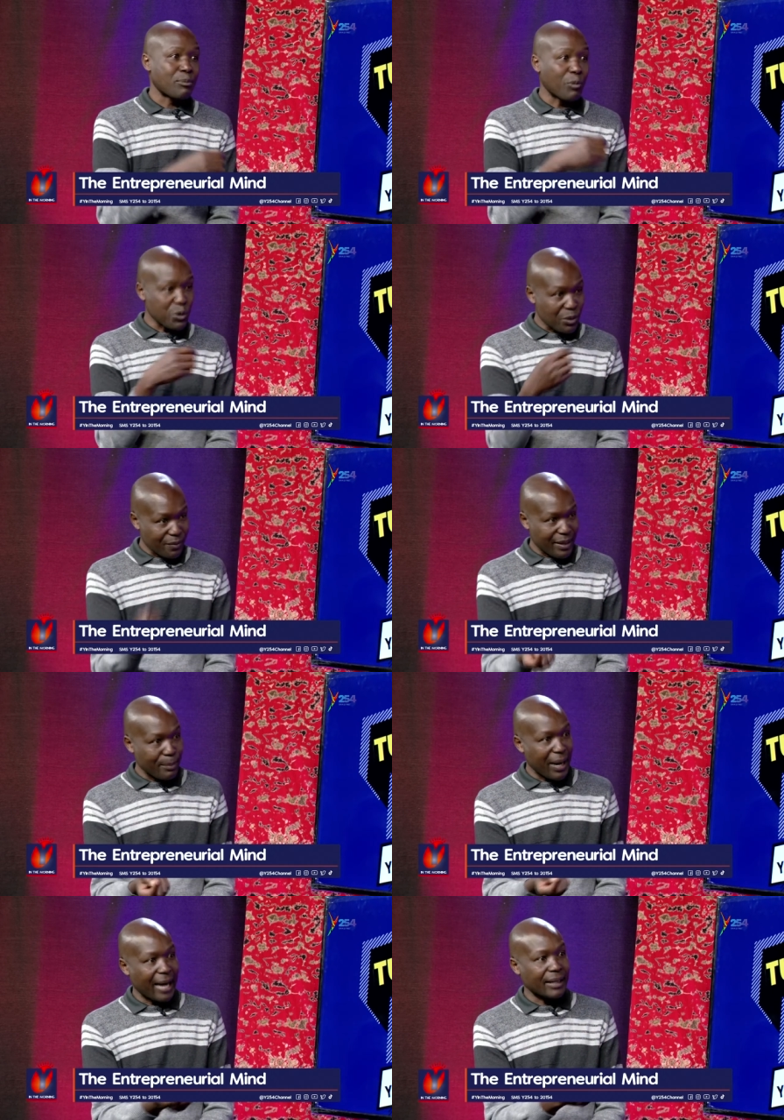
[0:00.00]
Most of
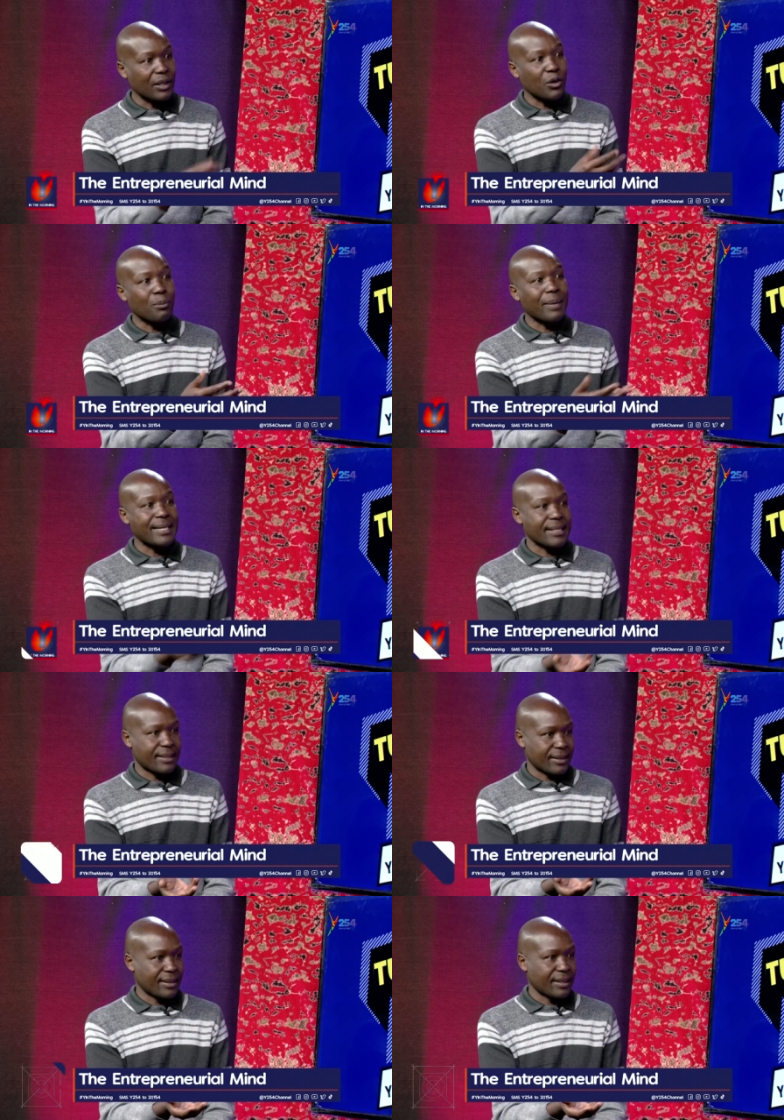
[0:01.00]
them are low
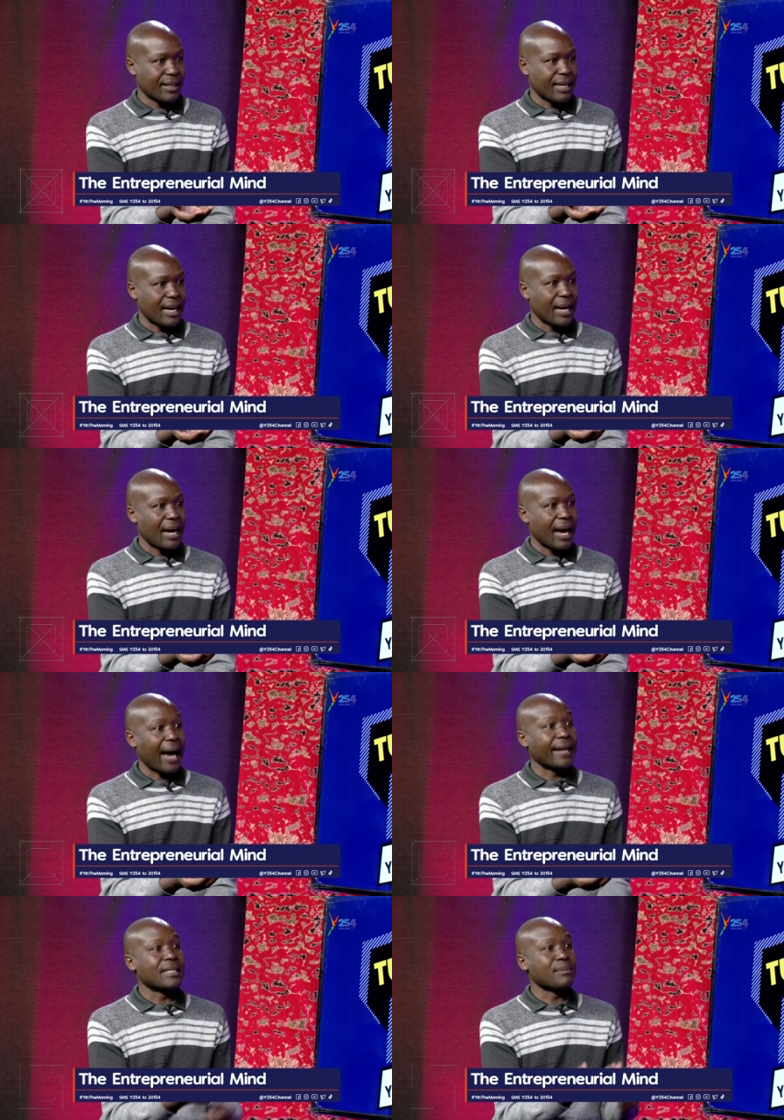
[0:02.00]
budget,
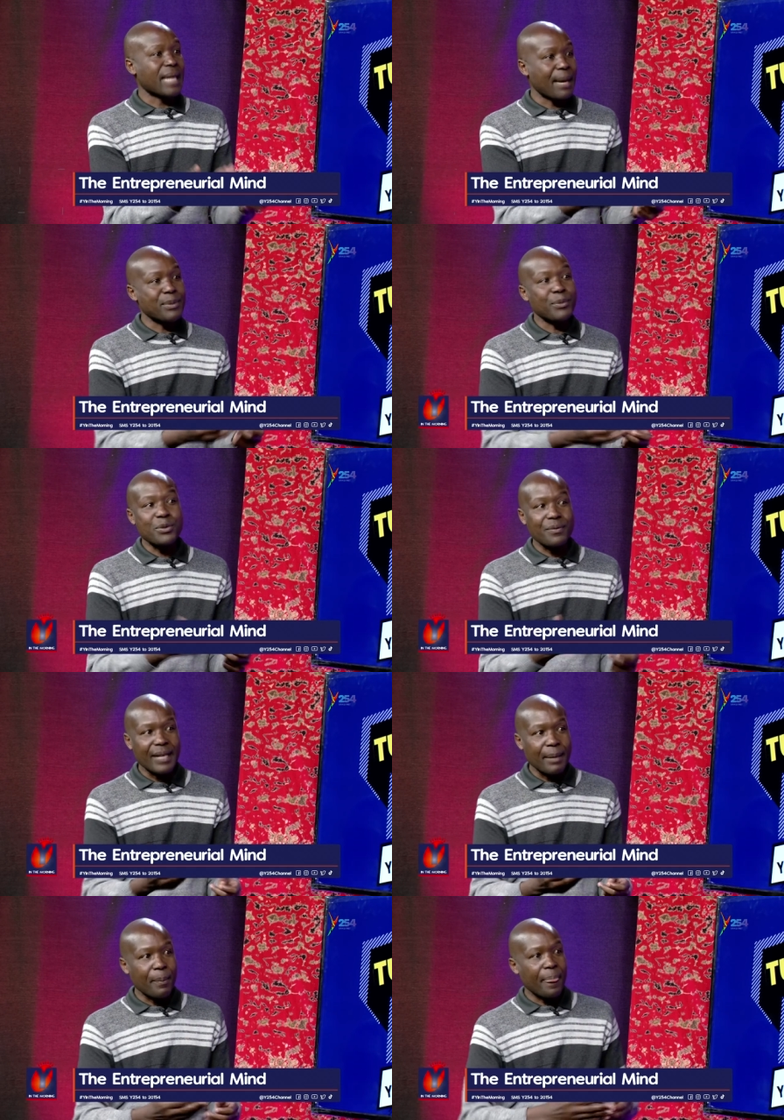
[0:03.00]
and sometimes most of
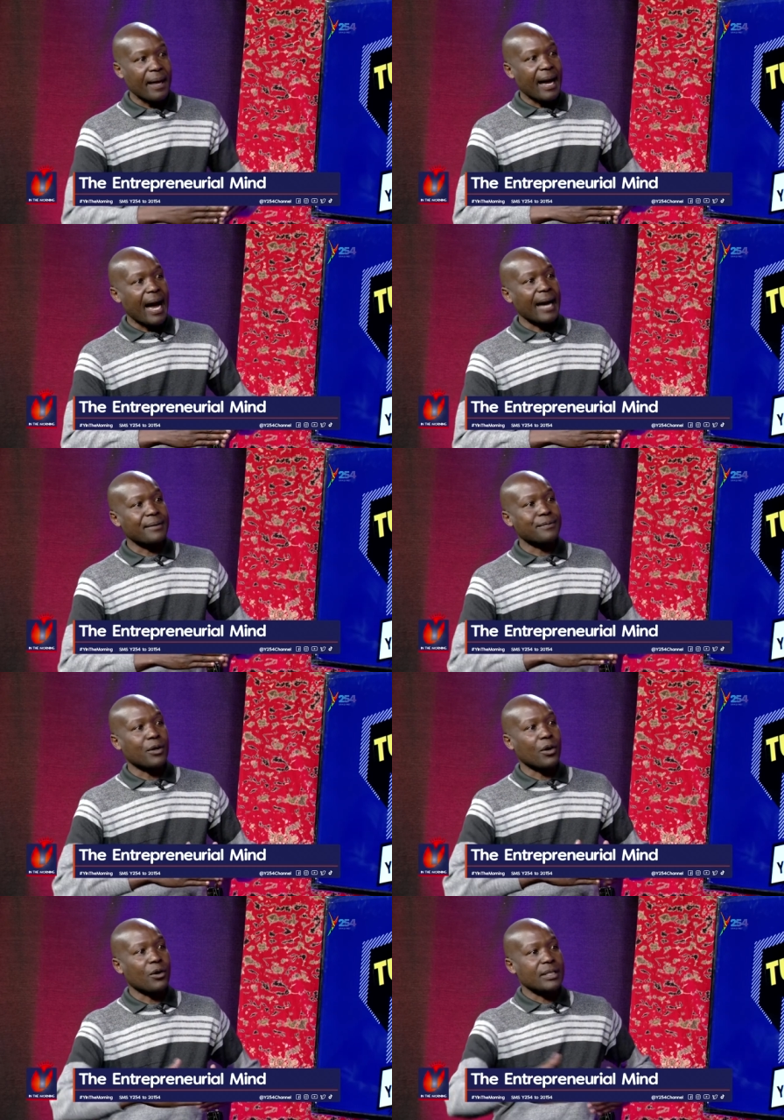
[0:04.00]
them are
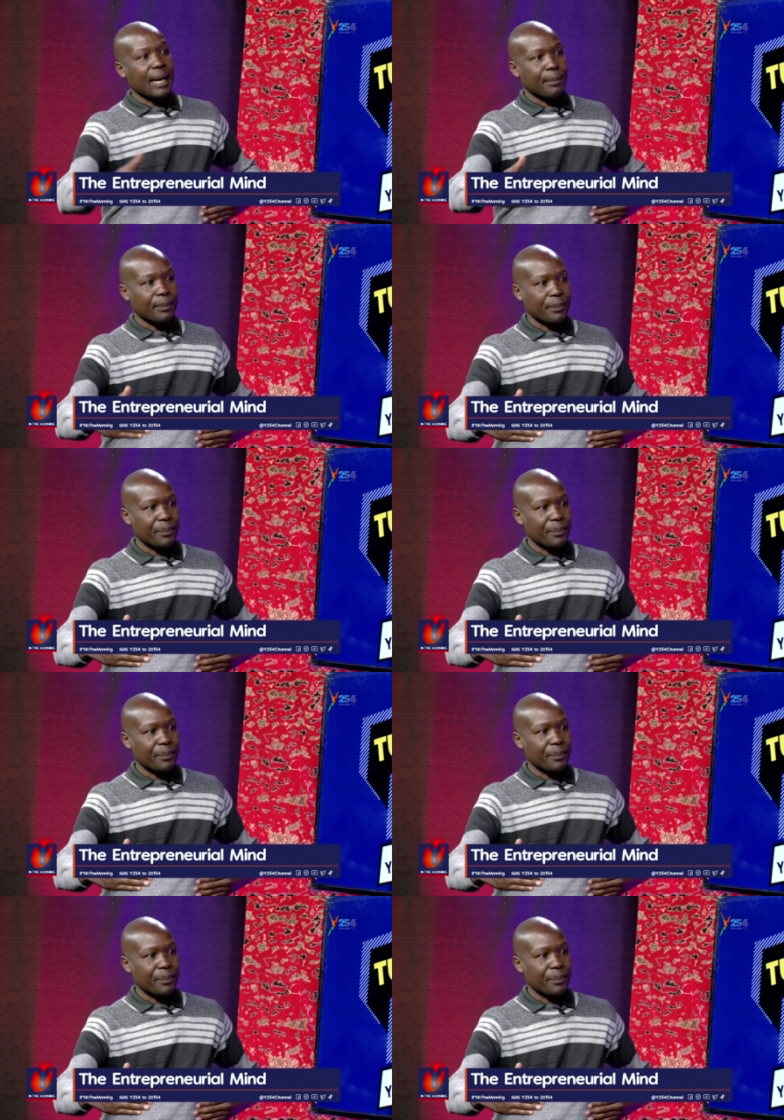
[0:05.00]
for long term.